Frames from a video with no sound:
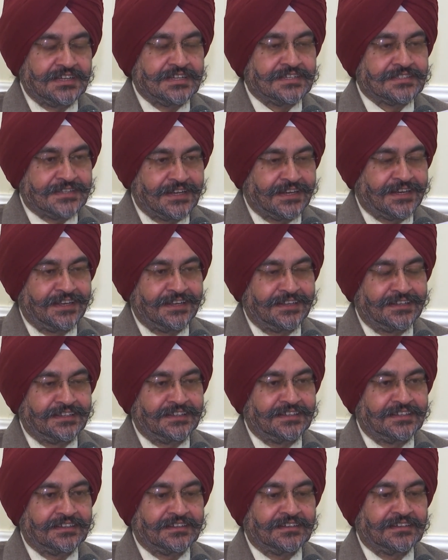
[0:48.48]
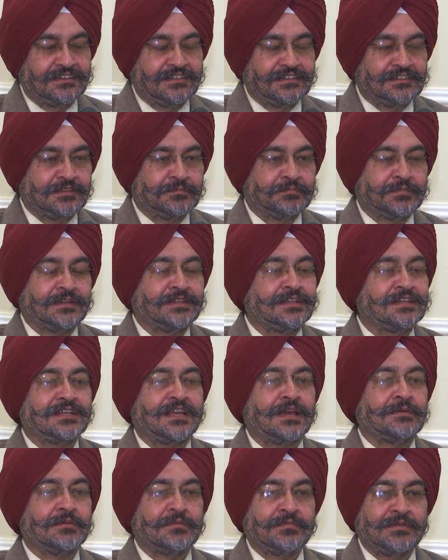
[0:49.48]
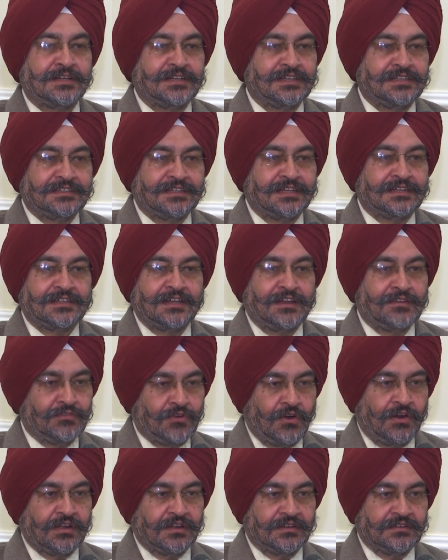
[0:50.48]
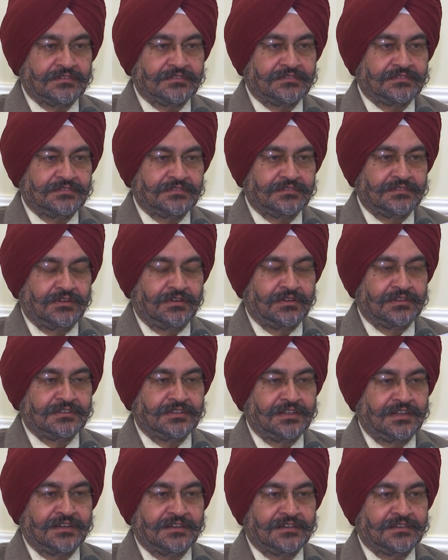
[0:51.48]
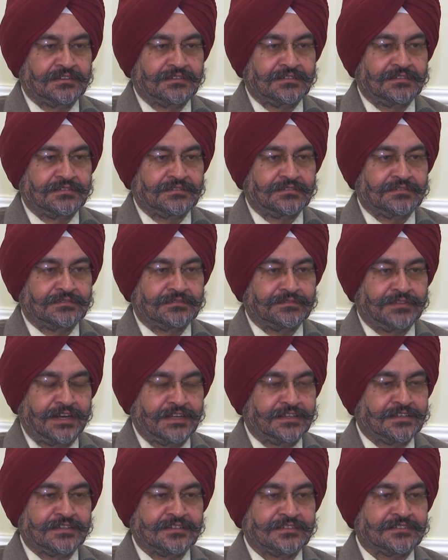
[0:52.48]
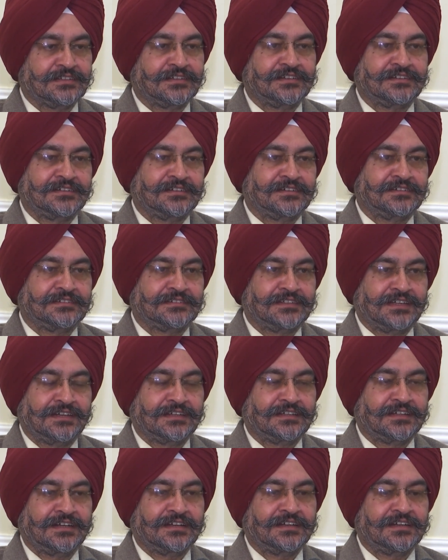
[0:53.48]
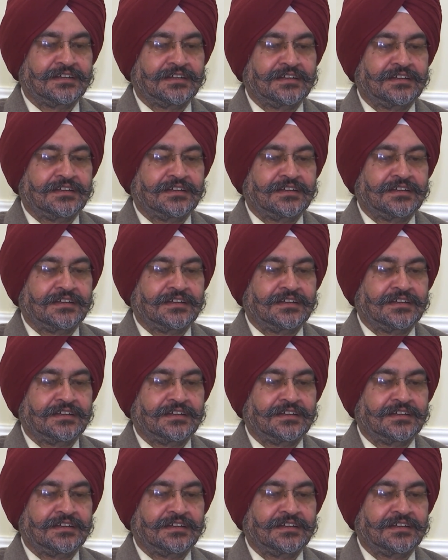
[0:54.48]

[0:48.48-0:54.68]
Secondly, the present capability that they have got on their uh, fighters and uh, things like that,